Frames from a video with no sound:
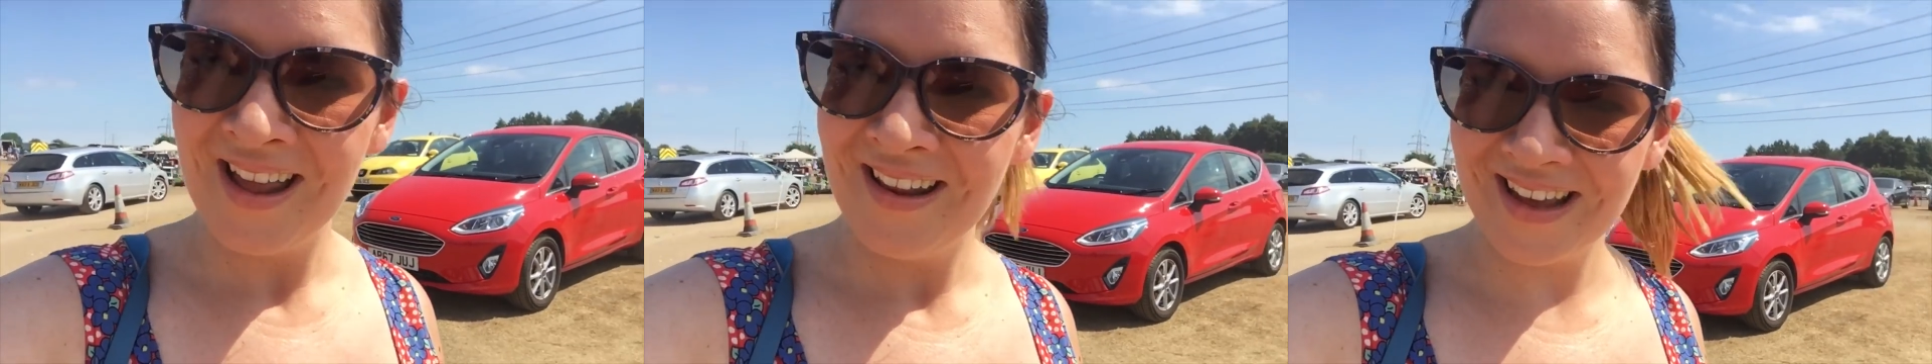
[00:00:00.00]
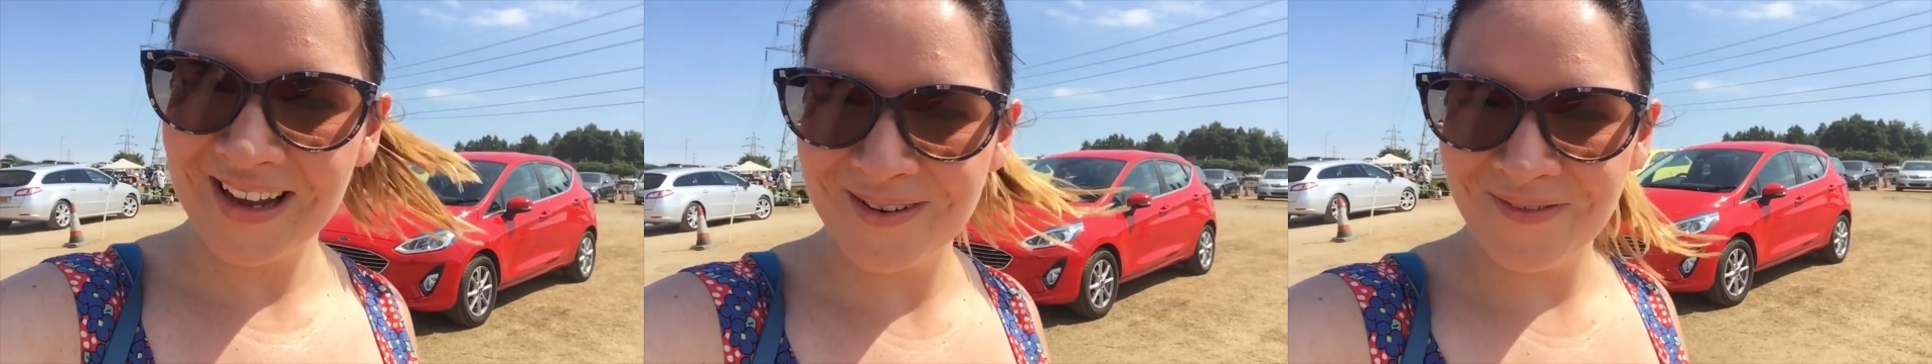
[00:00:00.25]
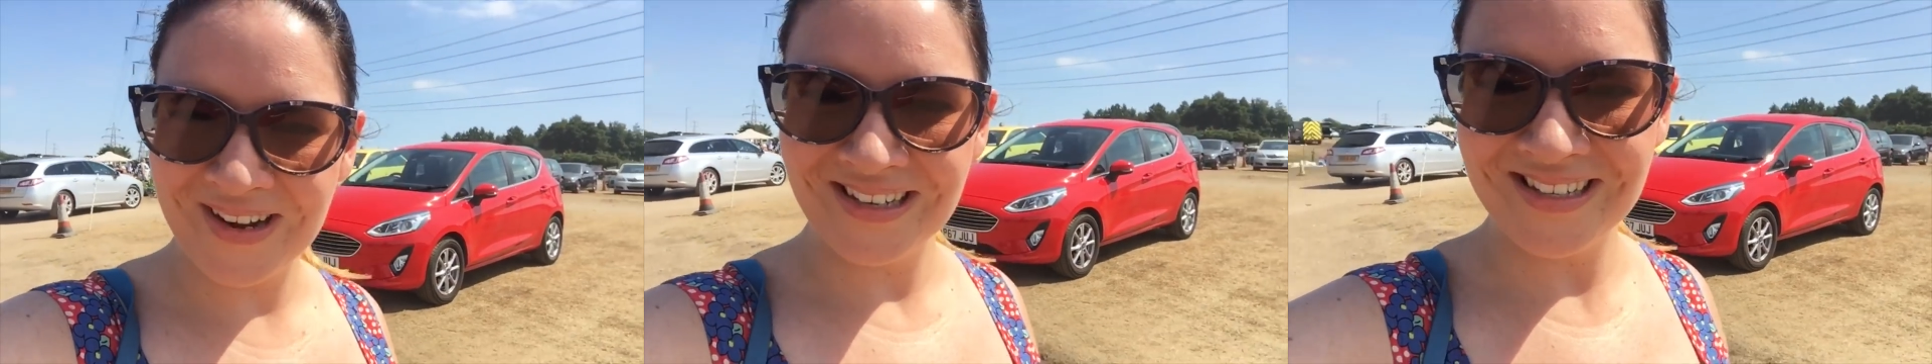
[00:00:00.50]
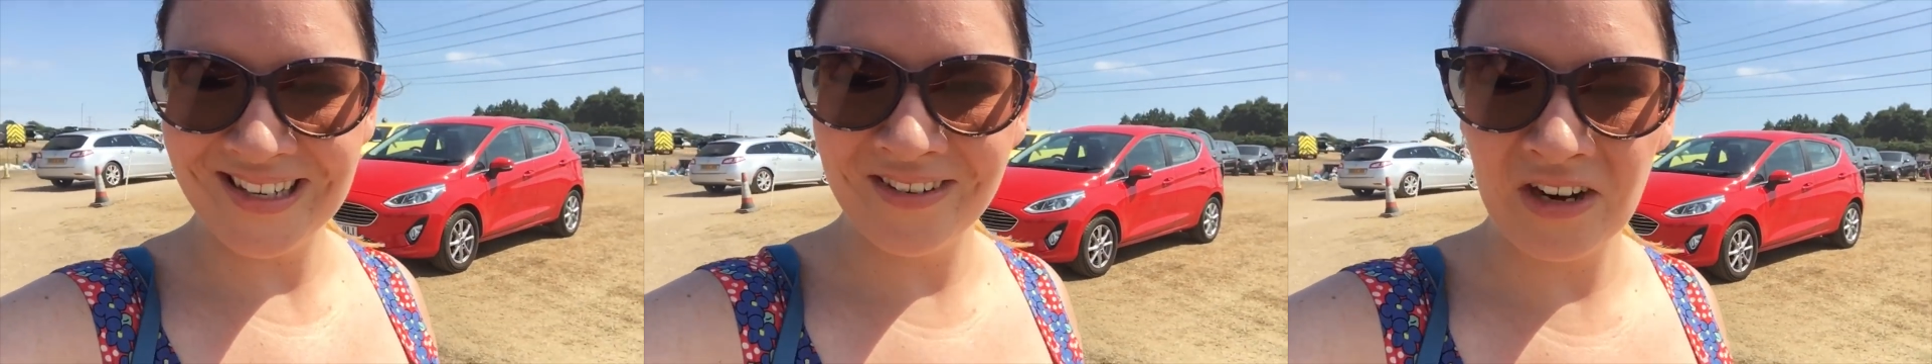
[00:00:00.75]
they're good fun
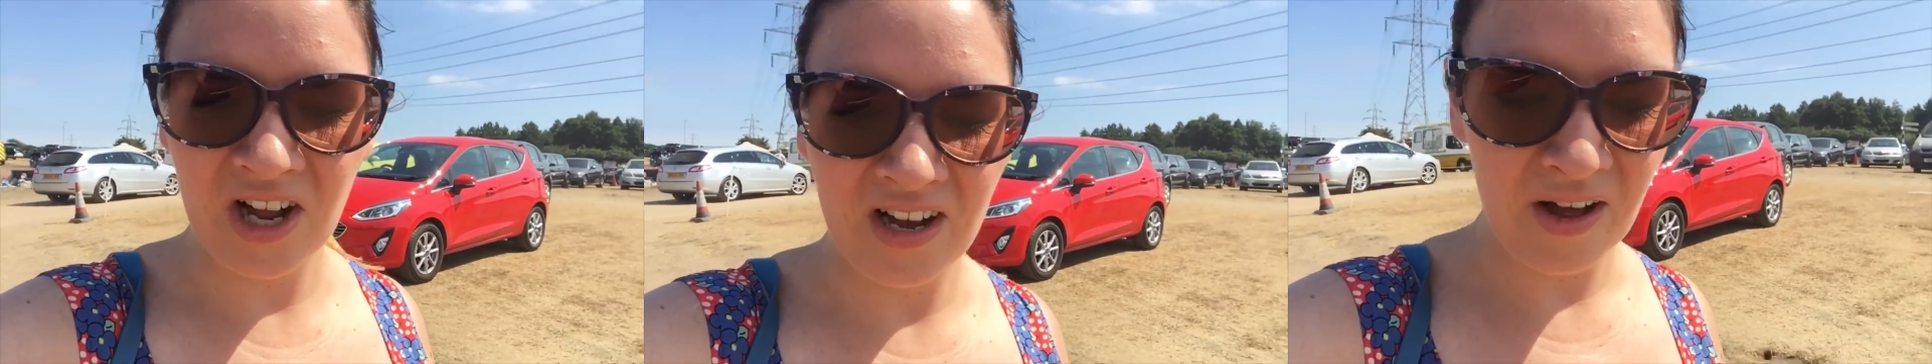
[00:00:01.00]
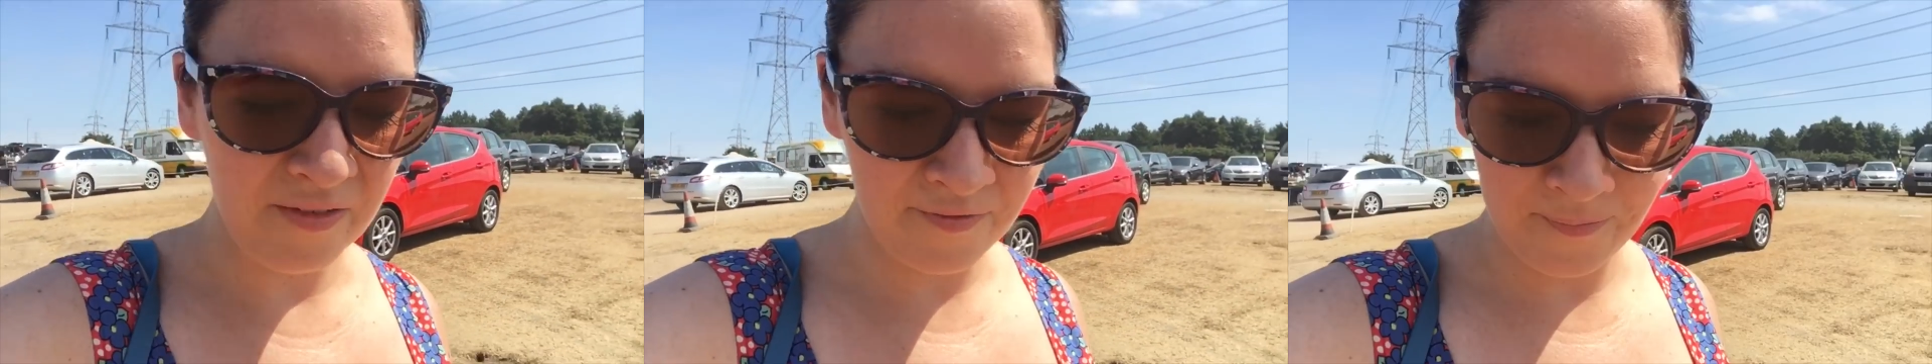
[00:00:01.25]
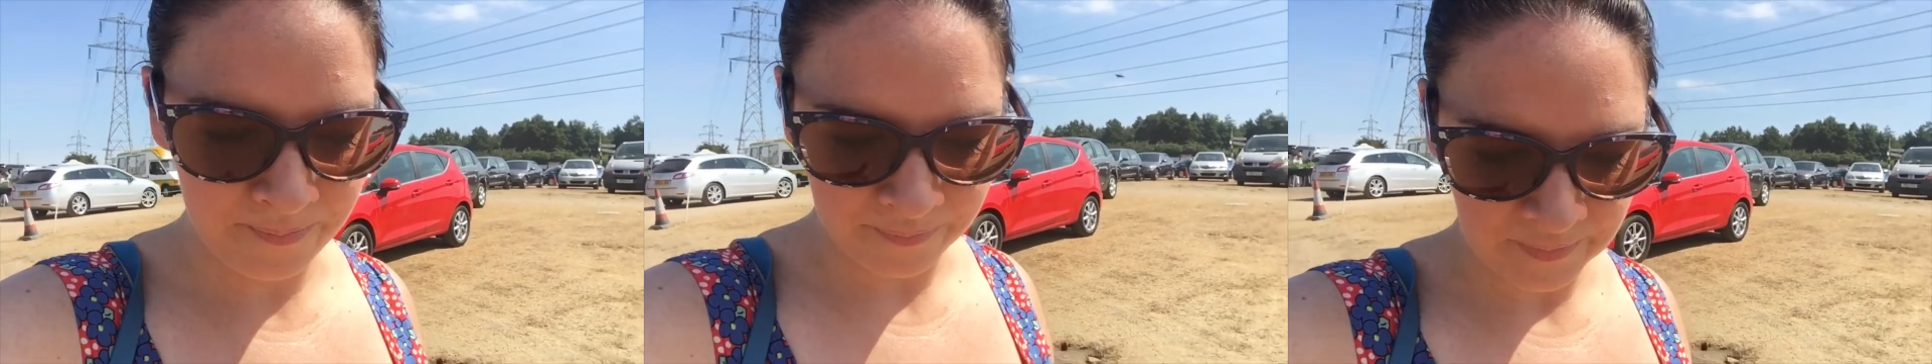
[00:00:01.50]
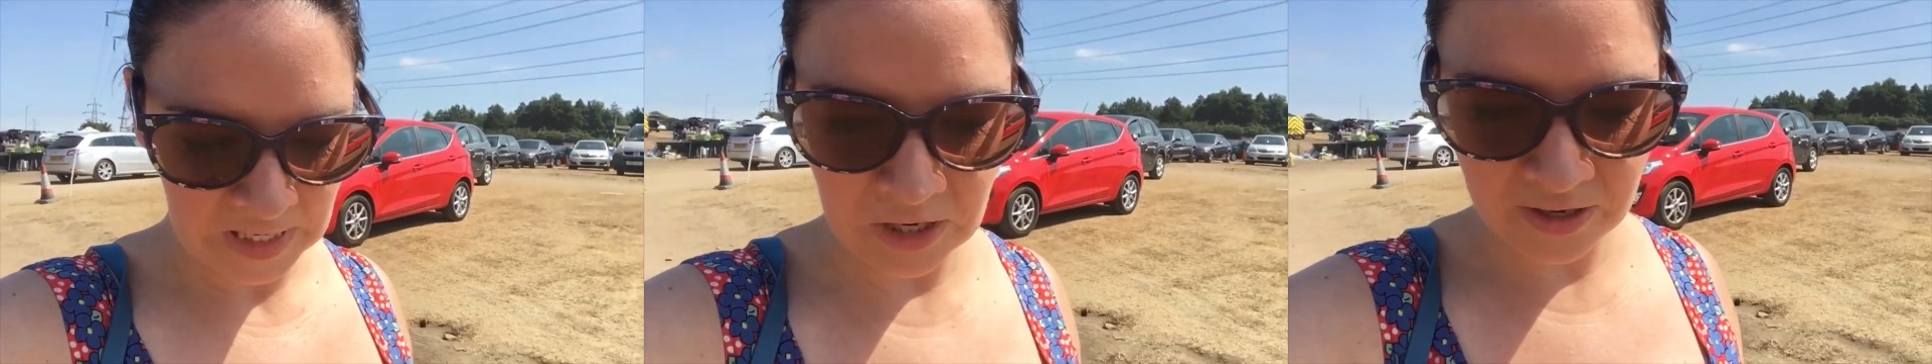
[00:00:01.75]
to do and I love
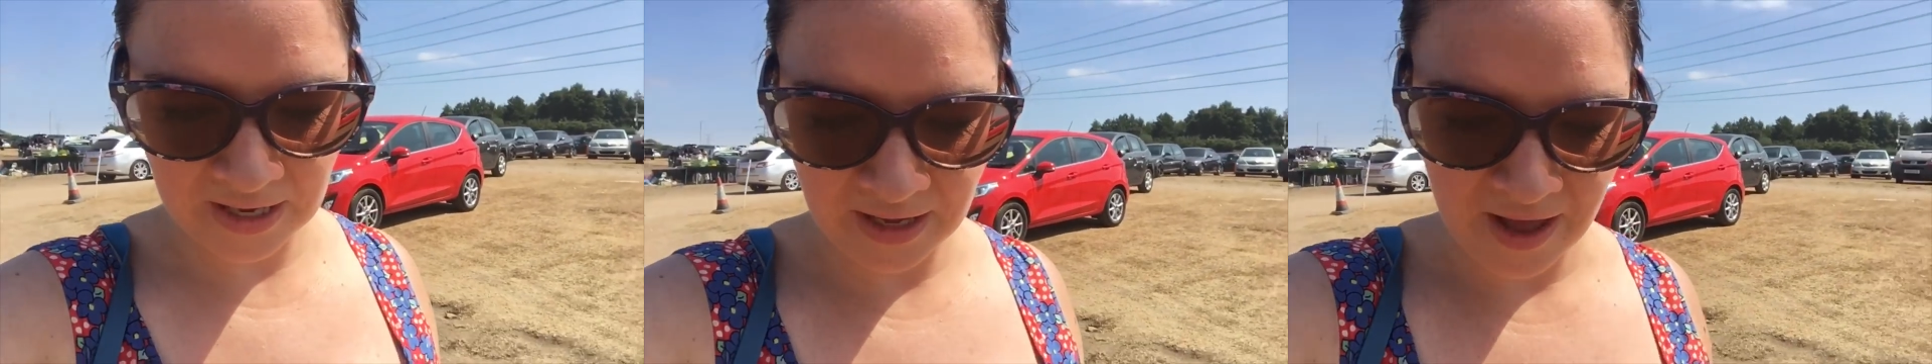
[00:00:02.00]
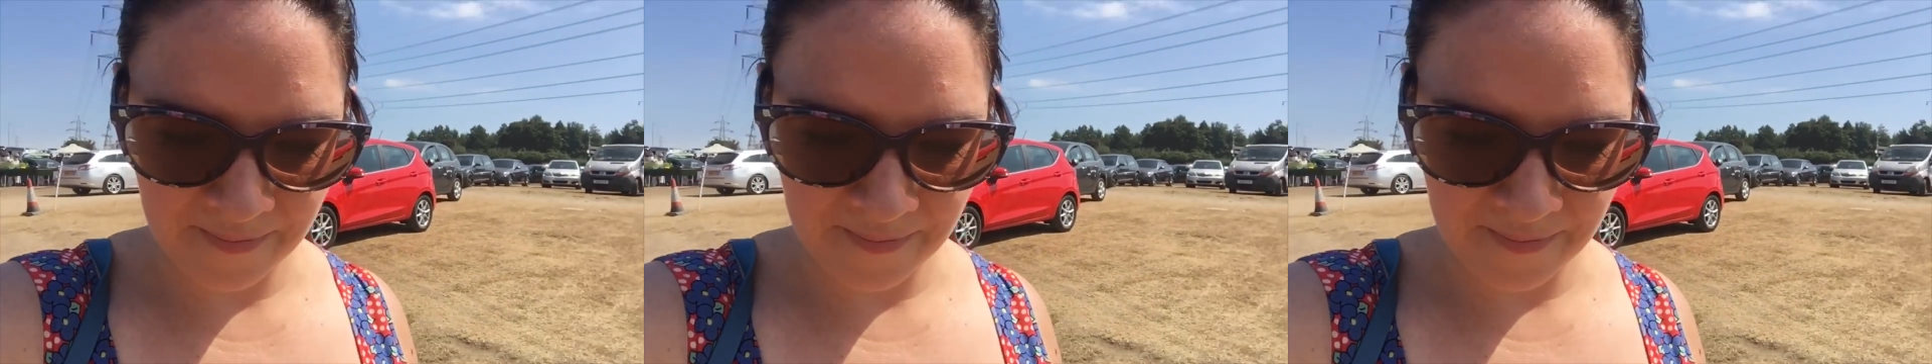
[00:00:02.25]
looking,